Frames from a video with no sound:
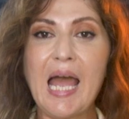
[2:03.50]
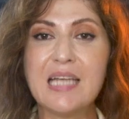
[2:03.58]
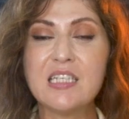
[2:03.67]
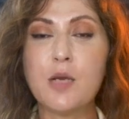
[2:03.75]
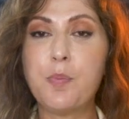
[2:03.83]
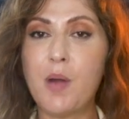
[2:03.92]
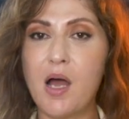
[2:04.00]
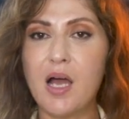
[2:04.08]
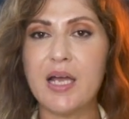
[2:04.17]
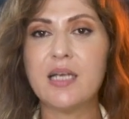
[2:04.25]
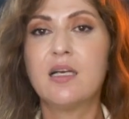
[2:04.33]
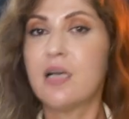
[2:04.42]
and
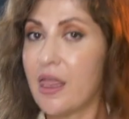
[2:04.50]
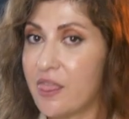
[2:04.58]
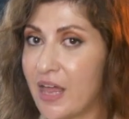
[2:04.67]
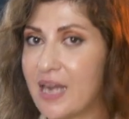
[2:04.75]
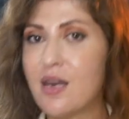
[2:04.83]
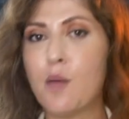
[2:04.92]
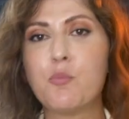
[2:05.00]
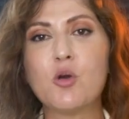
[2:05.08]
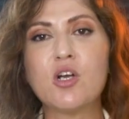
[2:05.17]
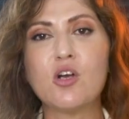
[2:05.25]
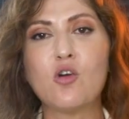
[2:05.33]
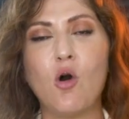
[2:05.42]
apply and then
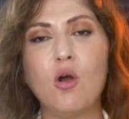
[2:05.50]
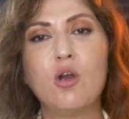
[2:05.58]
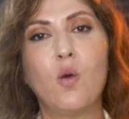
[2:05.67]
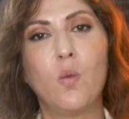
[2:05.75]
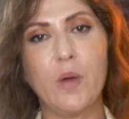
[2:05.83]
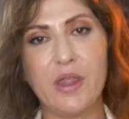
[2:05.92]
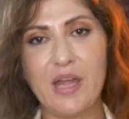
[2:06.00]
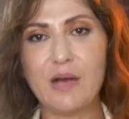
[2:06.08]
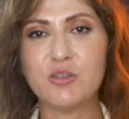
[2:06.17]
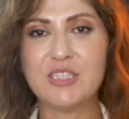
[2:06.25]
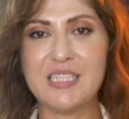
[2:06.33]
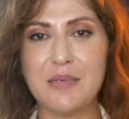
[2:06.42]
book a call with
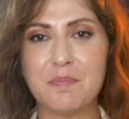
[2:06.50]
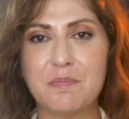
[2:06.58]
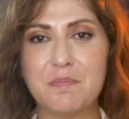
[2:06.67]
our team.